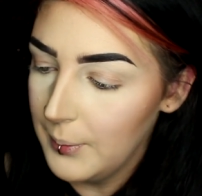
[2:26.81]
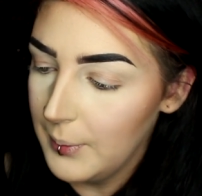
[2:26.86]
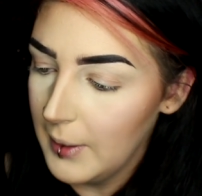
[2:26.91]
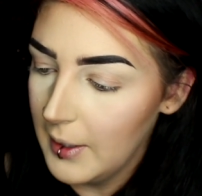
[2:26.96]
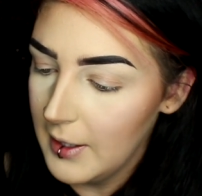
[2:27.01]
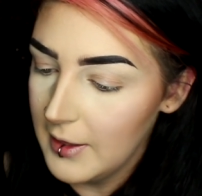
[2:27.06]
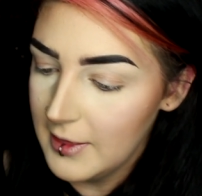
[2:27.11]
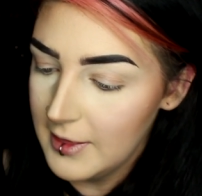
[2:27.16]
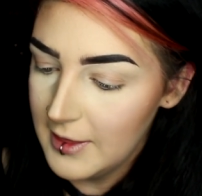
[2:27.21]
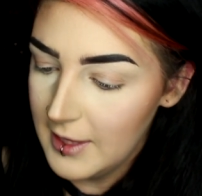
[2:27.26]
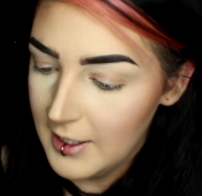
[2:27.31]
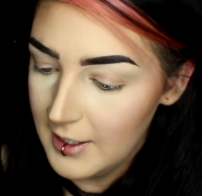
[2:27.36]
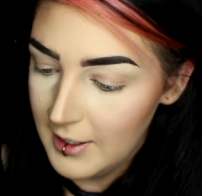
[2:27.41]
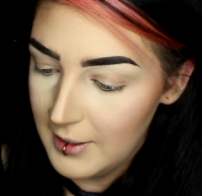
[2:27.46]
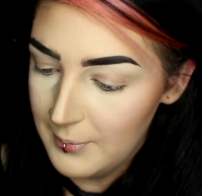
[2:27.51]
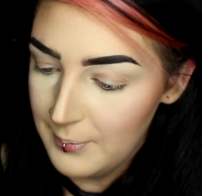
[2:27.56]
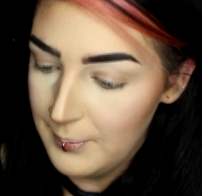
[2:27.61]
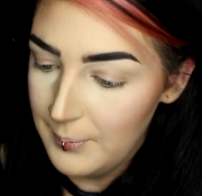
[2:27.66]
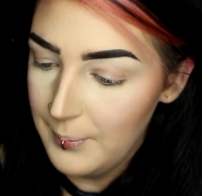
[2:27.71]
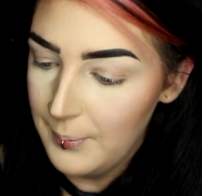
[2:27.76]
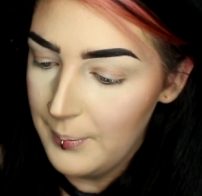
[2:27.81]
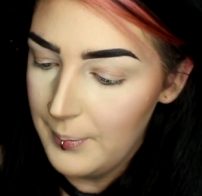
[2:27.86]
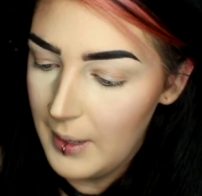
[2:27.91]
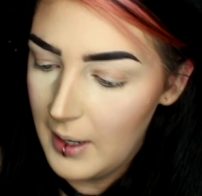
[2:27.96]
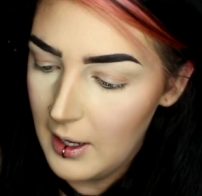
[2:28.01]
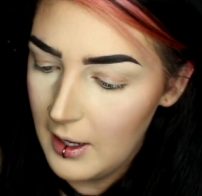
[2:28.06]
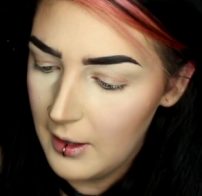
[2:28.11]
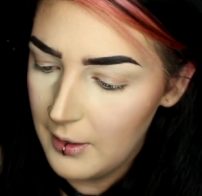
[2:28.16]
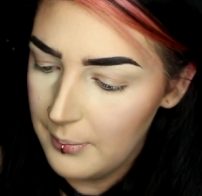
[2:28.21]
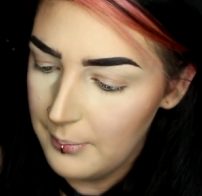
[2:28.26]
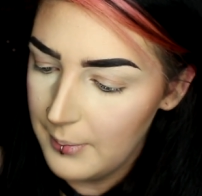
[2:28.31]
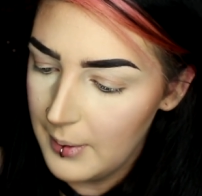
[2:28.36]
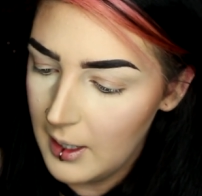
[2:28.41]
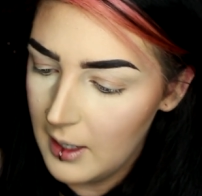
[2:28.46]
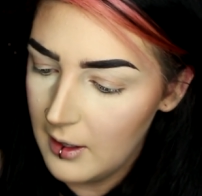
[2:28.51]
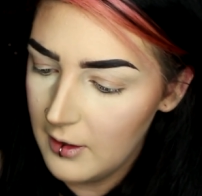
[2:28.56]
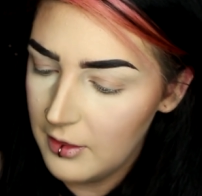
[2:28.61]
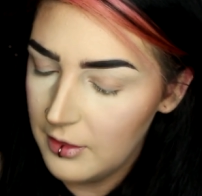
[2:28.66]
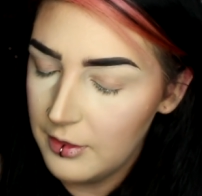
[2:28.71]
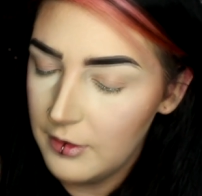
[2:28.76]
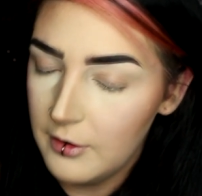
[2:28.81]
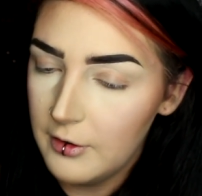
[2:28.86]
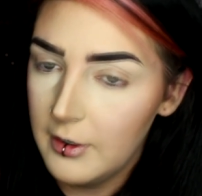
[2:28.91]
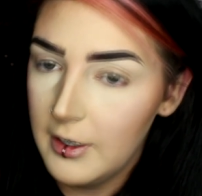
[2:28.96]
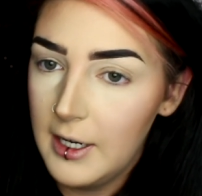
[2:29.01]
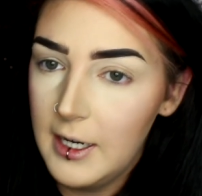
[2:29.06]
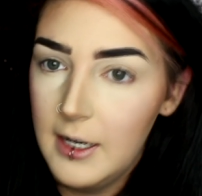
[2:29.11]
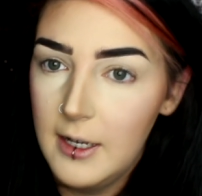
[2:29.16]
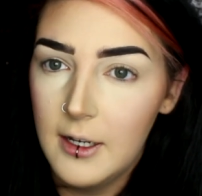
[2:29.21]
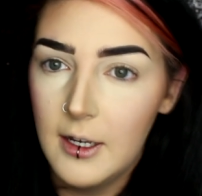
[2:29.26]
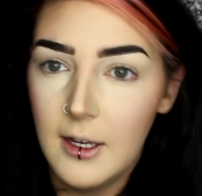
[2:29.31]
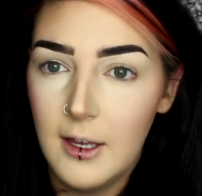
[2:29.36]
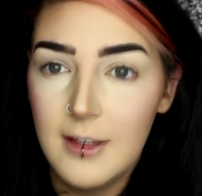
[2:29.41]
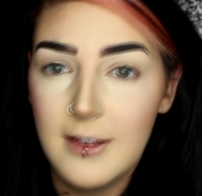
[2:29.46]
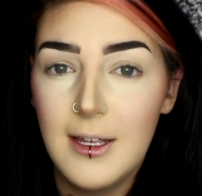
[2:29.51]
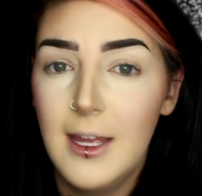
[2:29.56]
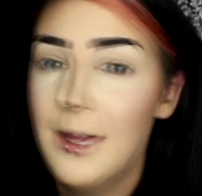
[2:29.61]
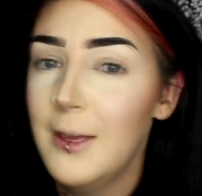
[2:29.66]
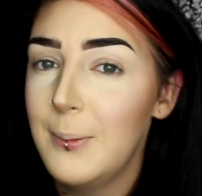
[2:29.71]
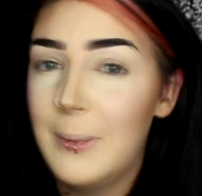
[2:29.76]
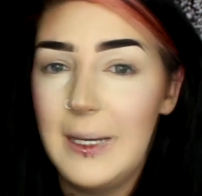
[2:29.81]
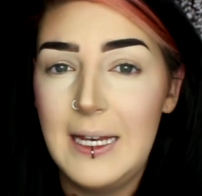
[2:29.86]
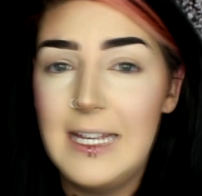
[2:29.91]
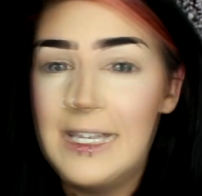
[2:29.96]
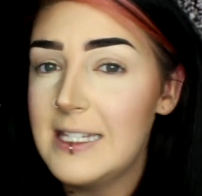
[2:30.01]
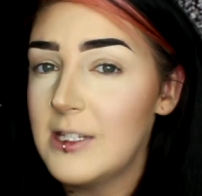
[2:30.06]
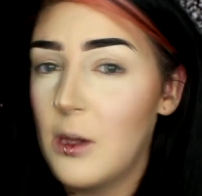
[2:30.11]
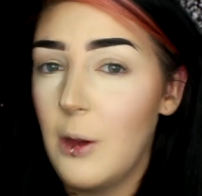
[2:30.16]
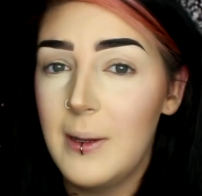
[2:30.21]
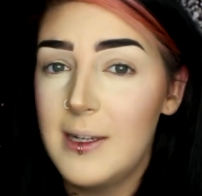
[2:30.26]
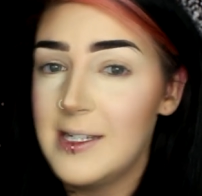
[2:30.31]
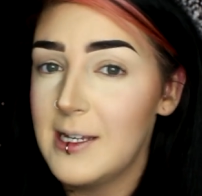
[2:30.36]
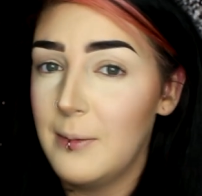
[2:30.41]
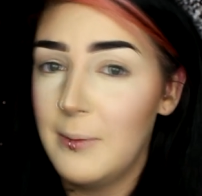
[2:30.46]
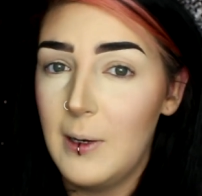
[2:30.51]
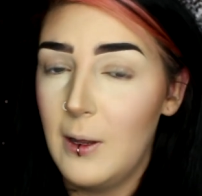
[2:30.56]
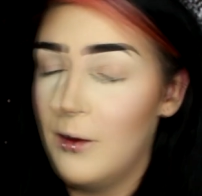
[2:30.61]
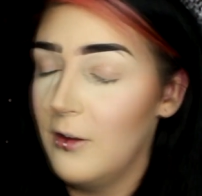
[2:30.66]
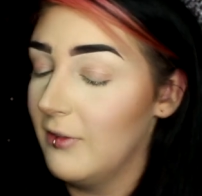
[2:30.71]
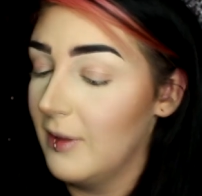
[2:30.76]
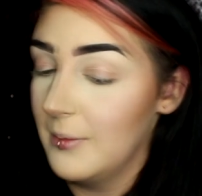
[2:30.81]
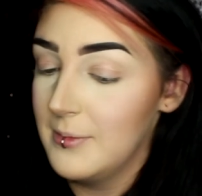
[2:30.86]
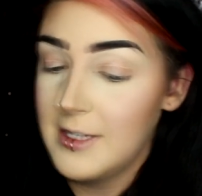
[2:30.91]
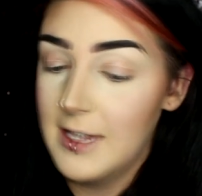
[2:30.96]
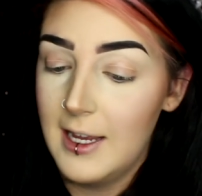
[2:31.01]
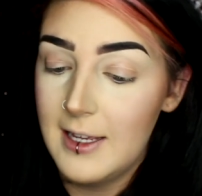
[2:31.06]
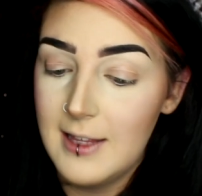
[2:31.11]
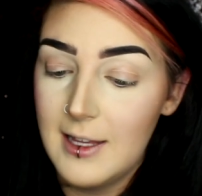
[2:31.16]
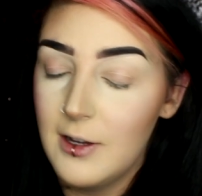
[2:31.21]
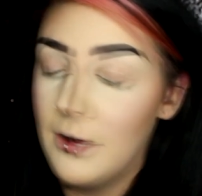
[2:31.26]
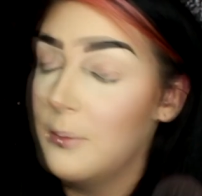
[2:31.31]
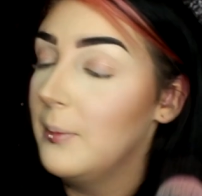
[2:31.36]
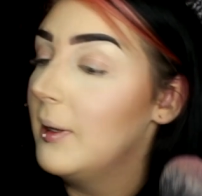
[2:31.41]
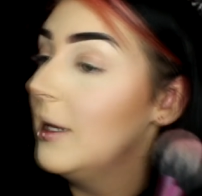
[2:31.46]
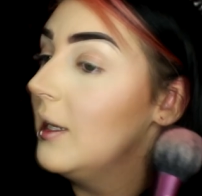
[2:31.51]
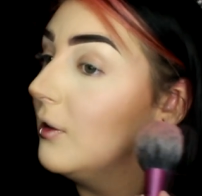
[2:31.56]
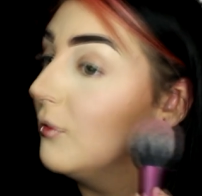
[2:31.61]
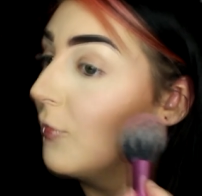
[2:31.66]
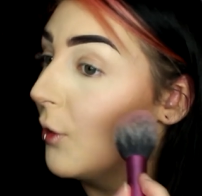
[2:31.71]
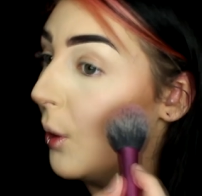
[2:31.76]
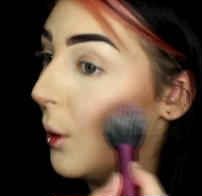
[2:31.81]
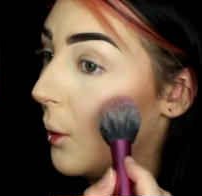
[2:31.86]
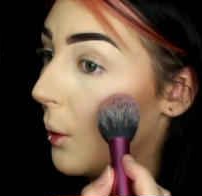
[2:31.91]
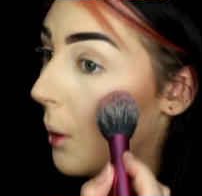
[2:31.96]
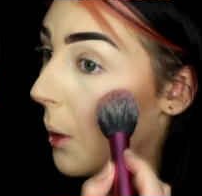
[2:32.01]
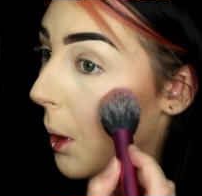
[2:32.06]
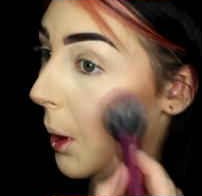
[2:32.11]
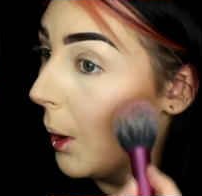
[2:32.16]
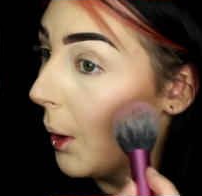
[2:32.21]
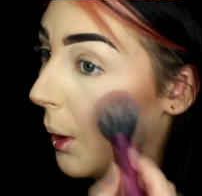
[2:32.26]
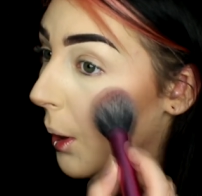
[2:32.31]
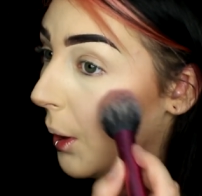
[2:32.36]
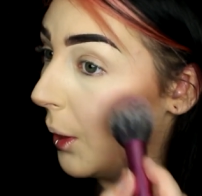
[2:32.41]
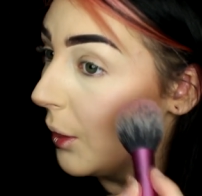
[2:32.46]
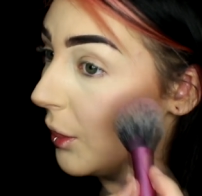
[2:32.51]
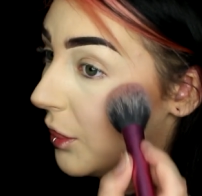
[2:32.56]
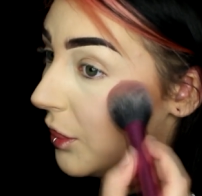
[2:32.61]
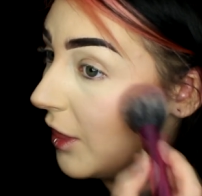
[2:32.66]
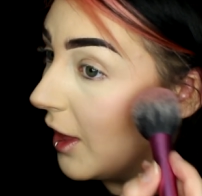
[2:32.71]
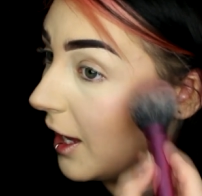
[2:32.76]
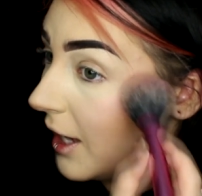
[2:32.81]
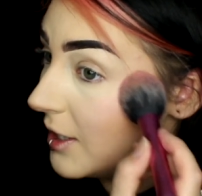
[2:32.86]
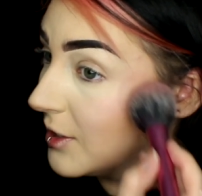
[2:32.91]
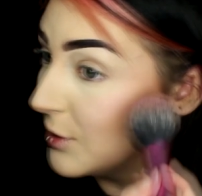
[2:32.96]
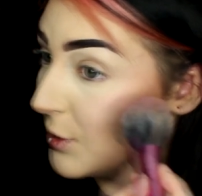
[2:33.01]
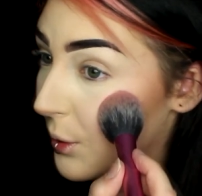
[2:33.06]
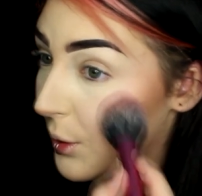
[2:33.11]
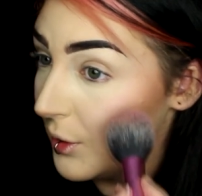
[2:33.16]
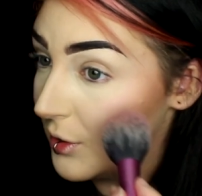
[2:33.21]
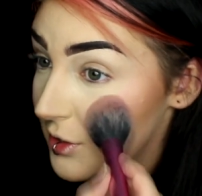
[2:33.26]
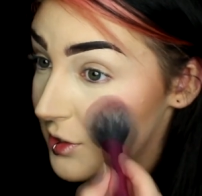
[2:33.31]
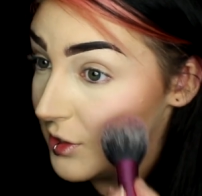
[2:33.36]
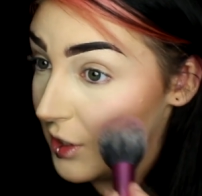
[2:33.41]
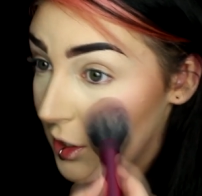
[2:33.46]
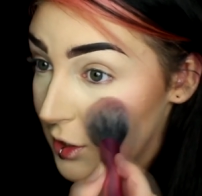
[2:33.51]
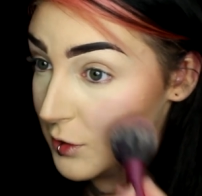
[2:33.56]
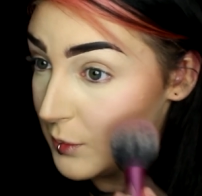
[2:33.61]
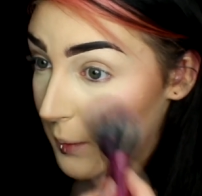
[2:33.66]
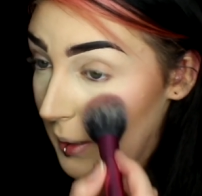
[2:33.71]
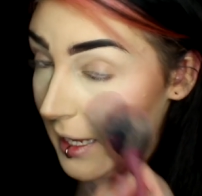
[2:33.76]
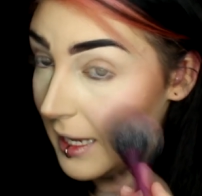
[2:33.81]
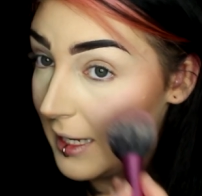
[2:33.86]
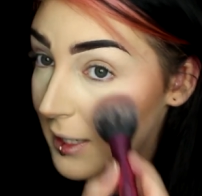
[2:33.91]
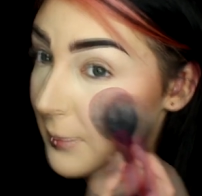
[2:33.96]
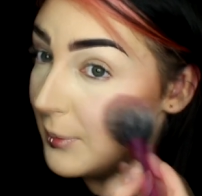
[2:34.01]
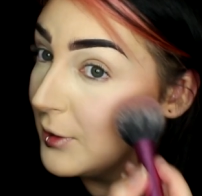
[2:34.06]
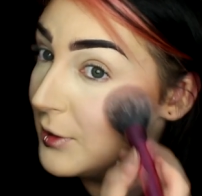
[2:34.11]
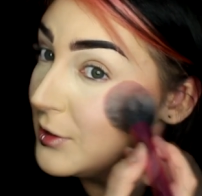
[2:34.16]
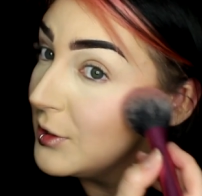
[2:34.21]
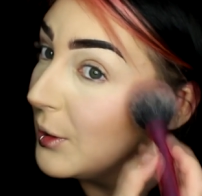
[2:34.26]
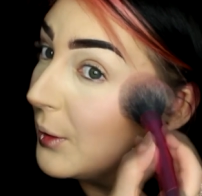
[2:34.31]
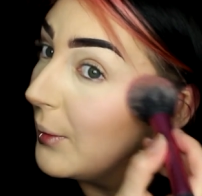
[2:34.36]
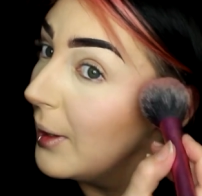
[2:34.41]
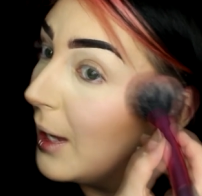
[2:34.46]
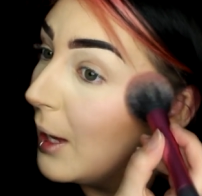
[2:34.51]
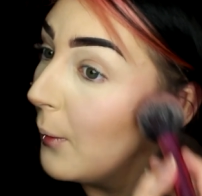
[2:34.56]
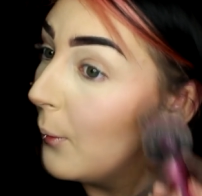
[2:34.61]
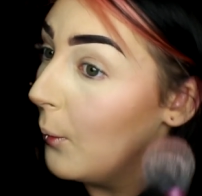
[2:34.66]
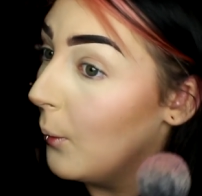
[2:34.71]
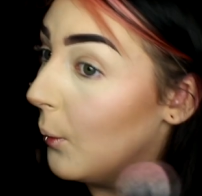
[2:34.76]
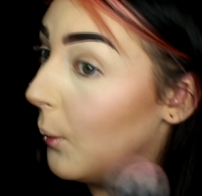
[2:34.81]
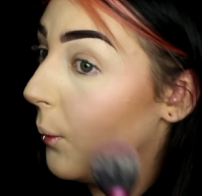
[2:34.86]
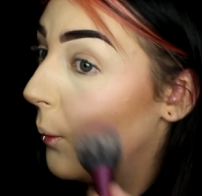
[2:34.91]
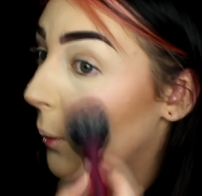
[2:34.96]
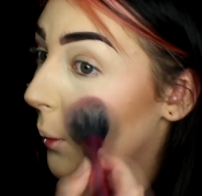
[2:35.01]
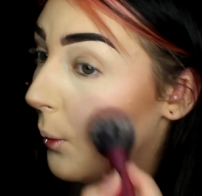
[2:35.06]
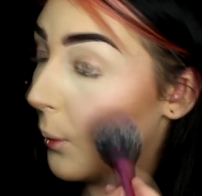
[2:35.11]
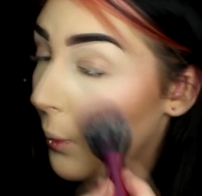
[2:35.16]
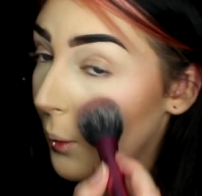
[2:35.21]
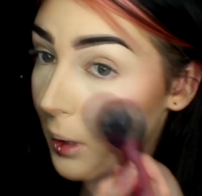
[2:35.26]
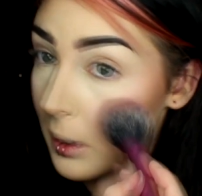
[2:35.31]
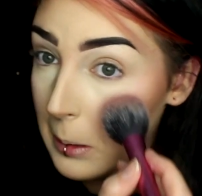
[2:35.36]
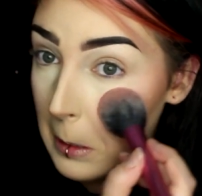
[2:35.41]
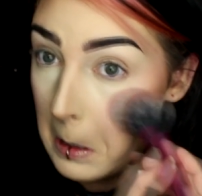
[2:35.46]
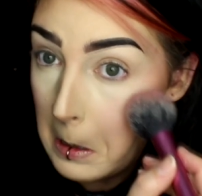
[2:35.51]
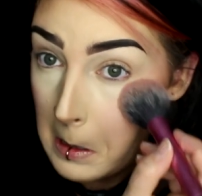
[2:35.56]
But the Bathory, please comment down below if I'm saying that completely wrong. That has got such pigment to it. Ooh.